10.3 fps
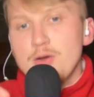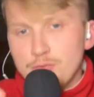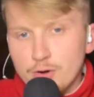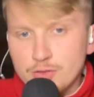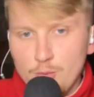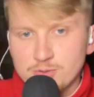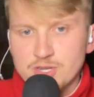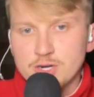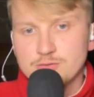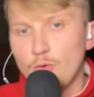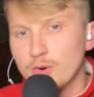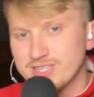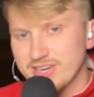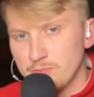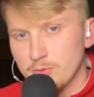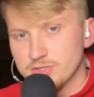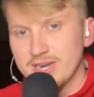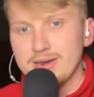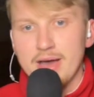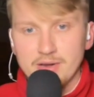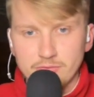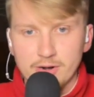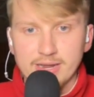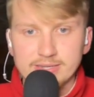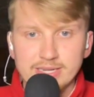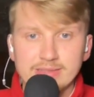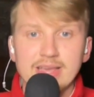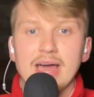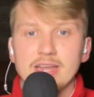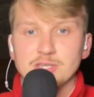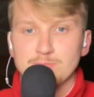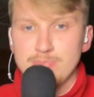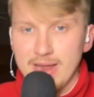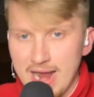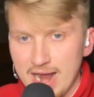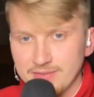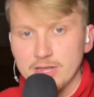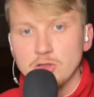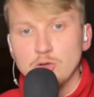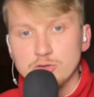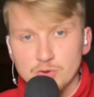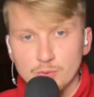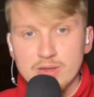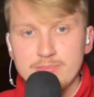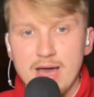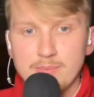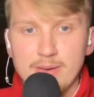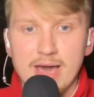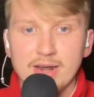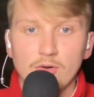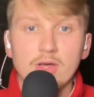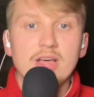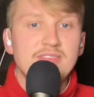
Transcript: Free throw percentage, 47%, 9 for 19. That is bad. They lose the rebound battle.